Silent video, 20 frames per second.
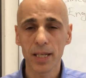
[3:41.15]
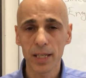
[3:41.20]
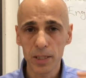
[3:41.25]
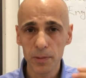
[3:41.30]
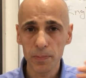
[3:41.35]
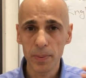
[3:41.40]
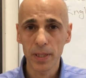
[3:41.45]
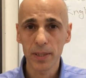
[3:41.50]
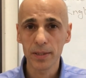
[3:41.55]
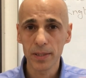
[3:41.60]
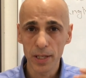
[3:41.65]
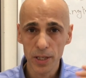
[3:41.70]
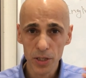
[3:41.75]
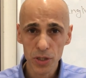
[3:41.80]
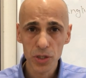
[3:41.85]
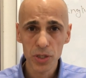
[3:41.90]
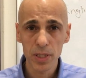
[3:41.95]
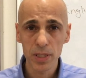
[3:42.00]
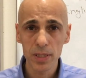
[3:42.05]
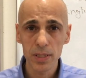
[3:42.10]

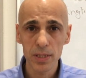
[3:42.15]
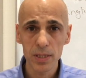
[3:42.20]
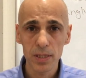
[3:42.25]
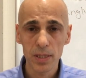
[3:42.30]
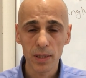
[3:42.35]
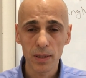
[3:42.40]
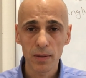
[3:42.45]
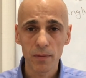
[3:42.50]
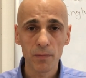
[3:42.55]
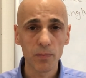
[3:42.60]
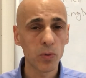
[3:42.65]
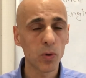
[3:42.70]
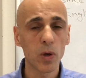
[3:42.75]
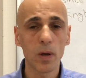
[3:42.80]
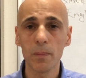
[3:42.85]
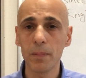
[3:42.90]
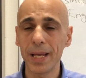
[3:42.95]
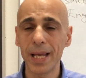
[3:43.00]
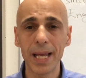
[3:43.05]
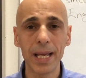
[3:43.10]
expectations
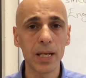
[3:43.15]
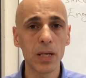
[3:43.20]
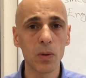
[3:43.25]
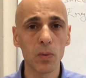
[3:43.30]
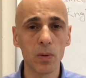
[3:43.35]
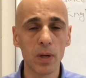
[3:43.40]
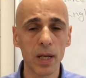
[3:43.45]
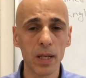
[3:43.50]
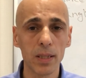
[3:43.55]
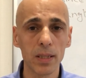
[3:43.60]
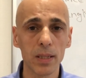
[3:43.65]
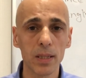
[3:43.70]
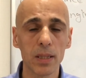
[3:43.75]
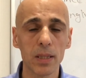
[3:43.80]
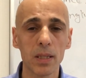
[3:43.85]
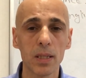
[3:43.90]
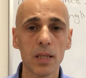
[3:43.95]
from anyone,